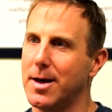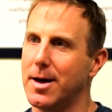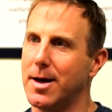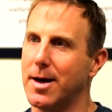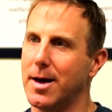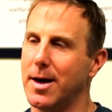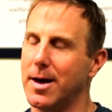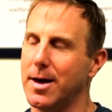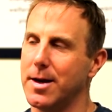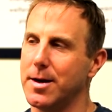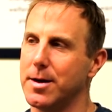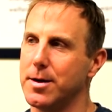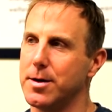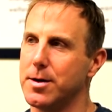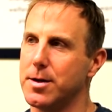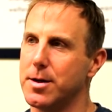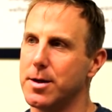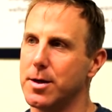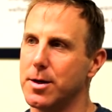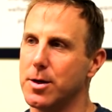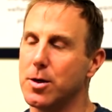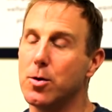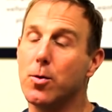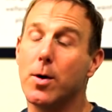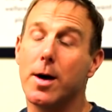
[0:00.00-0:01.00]
And
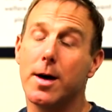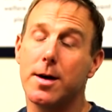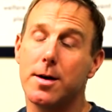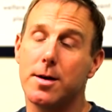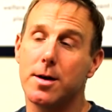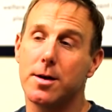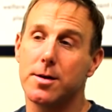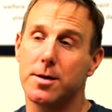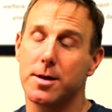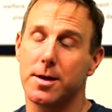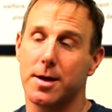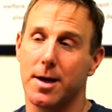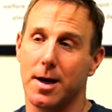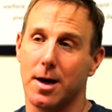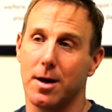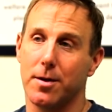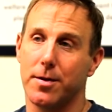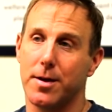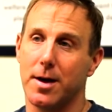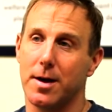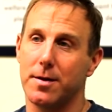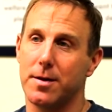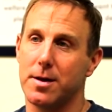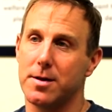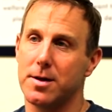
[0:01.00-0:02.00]
the UN doesn't count
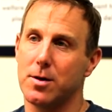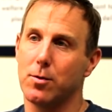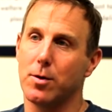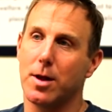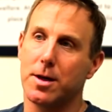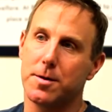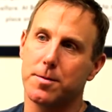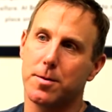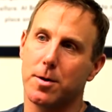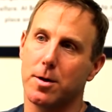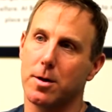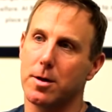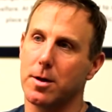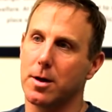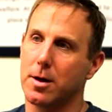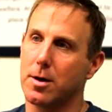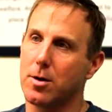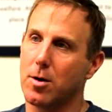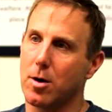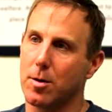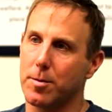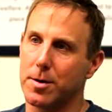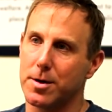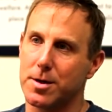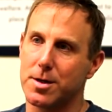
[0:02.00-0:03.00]
that. They say, well, that's part of the
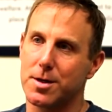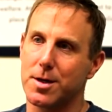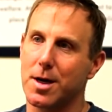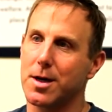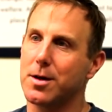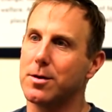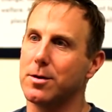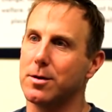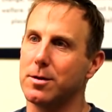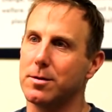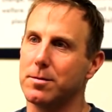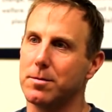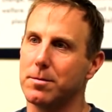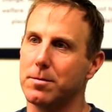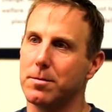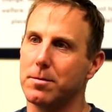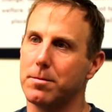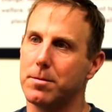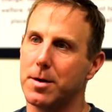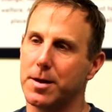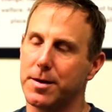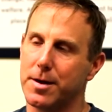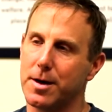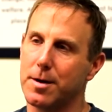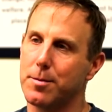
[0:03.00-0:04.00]
carbon cycle.
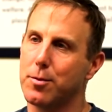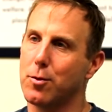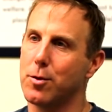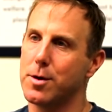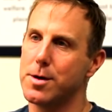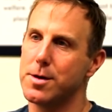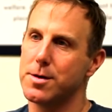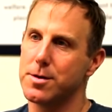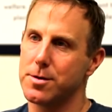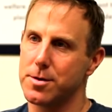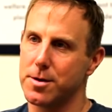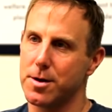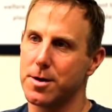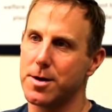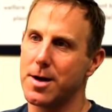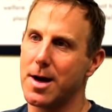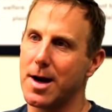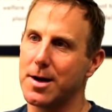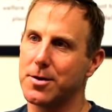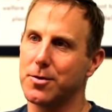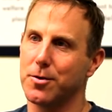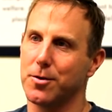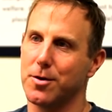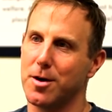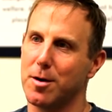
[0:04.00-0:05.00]
But their point is, there's no
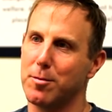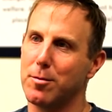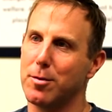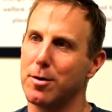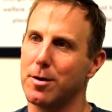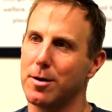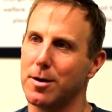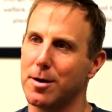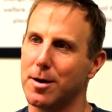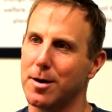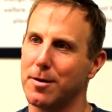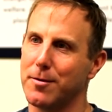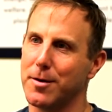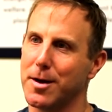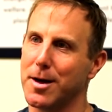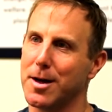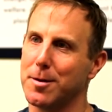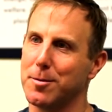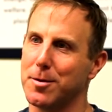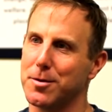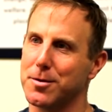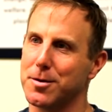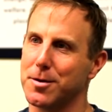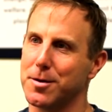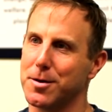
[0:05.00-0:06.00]
natural number of
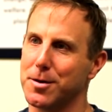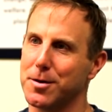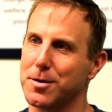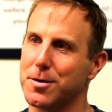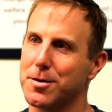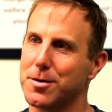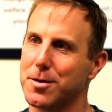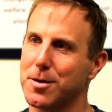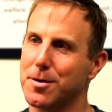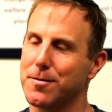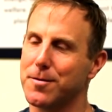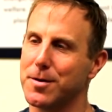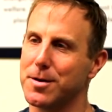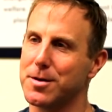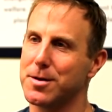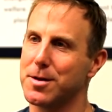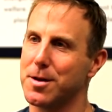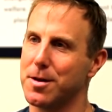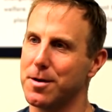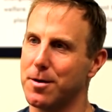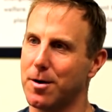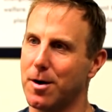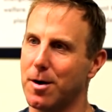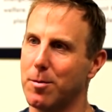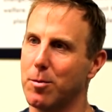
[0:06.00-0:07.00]
animals on the Earth's surface.
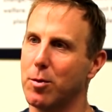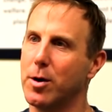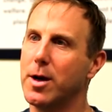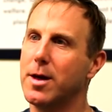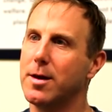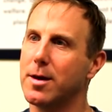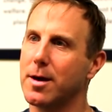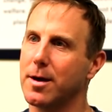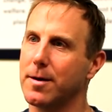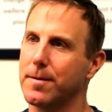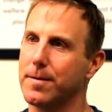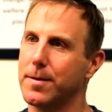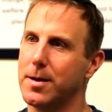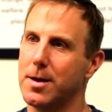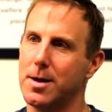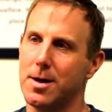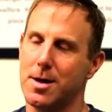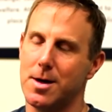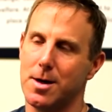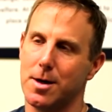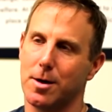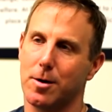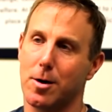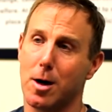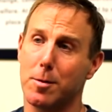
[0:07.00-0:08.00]
They're all breathing.
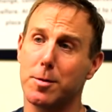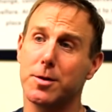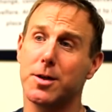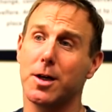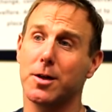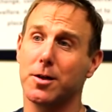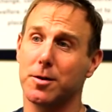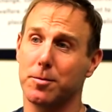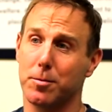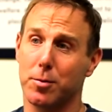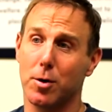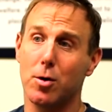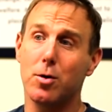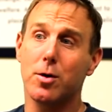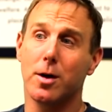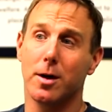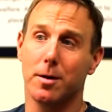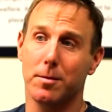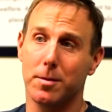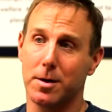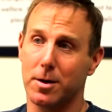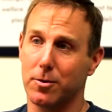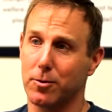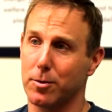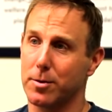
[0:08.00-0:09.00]
Carbon cycle is
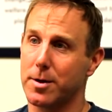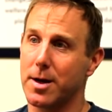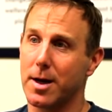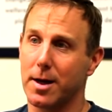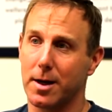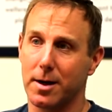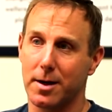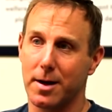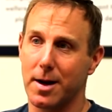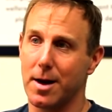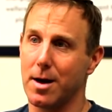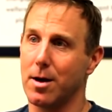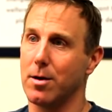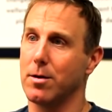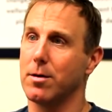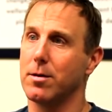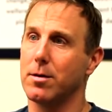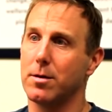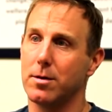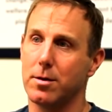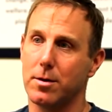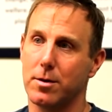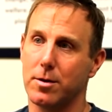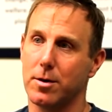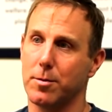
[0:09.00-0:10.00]
broken because we're taking
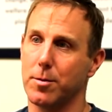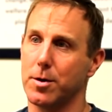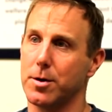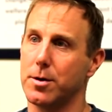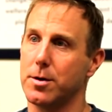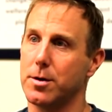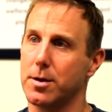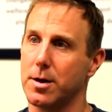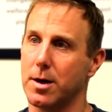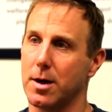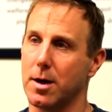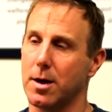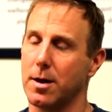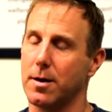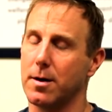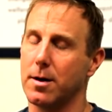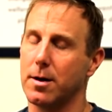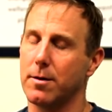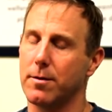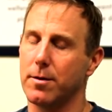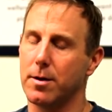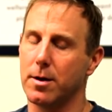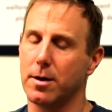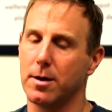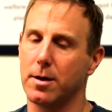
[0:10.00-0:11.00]
down so much uh,
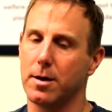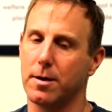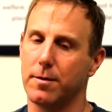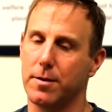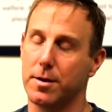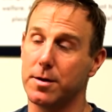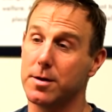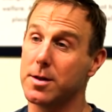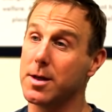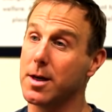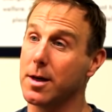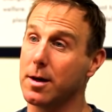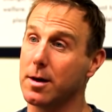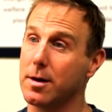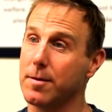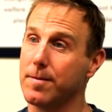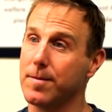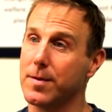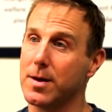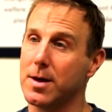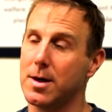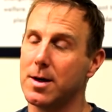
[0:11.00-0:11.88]
of the, of, the, sink.